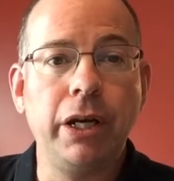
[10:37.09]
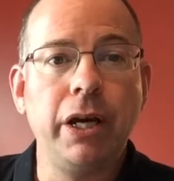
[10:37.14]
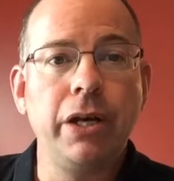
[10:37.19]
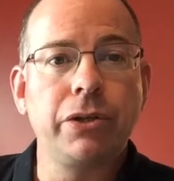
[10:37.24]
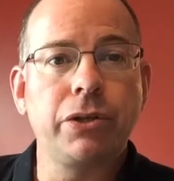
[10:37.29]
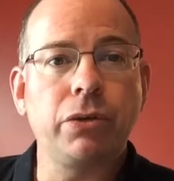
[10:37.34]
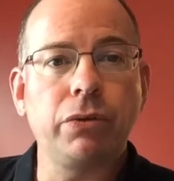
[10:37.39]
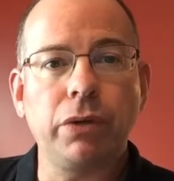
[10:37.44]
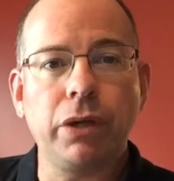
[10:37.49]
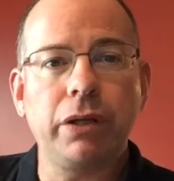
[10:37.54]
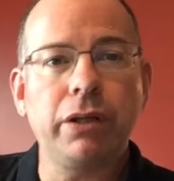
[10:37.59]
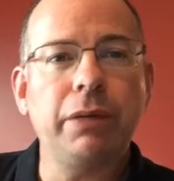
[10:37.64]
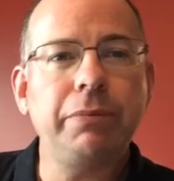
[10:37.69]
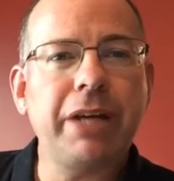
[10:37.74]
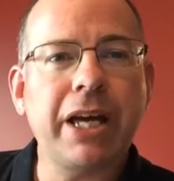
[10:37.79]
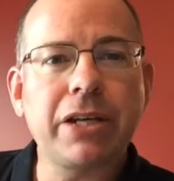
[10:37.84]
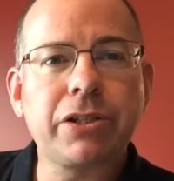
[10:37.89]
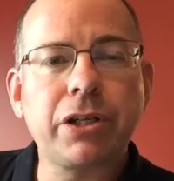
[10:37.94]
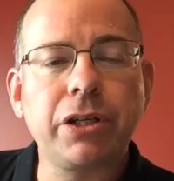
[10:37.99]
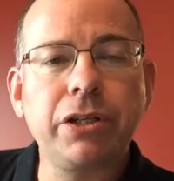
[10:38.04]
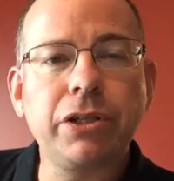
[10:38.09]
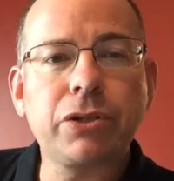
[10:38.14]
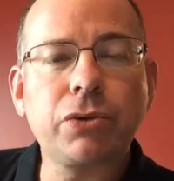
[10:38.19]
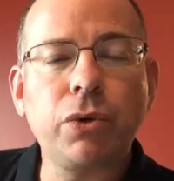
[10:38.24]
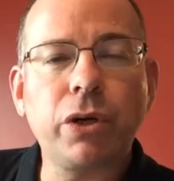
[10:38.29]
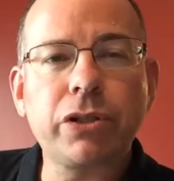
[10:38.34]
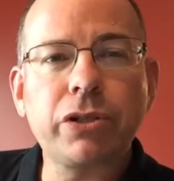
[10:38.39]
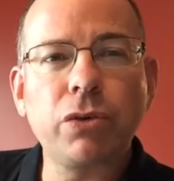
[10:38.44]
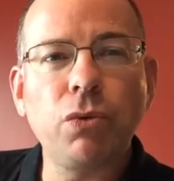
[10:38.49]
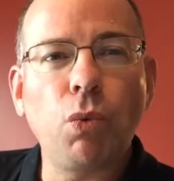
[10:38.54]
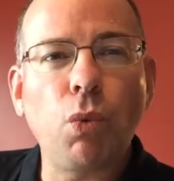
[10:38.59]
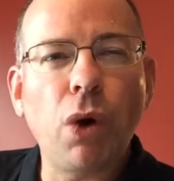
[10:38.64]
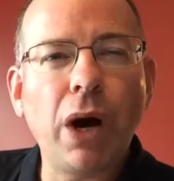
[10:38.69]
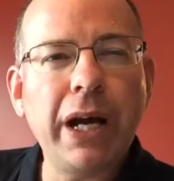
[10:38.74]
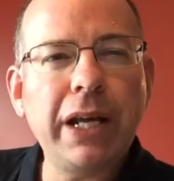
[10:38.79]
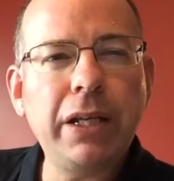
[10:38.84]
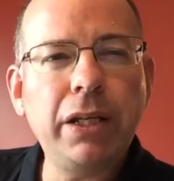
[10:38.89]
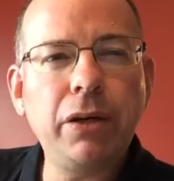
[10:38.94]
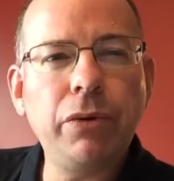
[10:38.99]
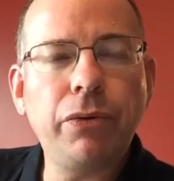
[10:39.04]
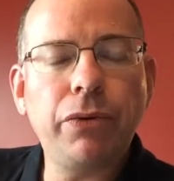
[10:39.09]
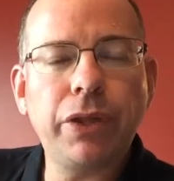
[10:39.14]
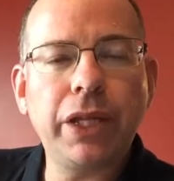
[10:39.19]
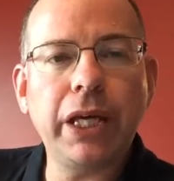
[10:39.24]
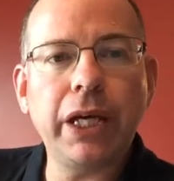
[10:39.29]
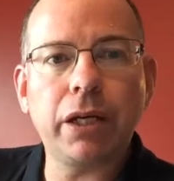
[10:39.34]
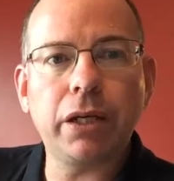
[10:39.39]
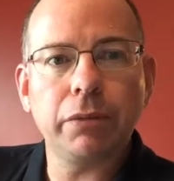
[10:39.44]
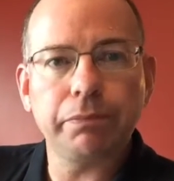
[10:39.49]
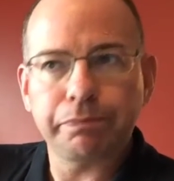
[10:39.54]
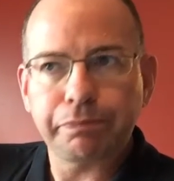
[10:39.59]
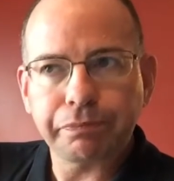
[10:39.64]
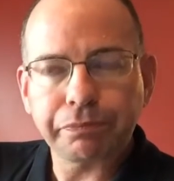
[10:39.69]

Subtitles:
So let me ask you this question. Why do you think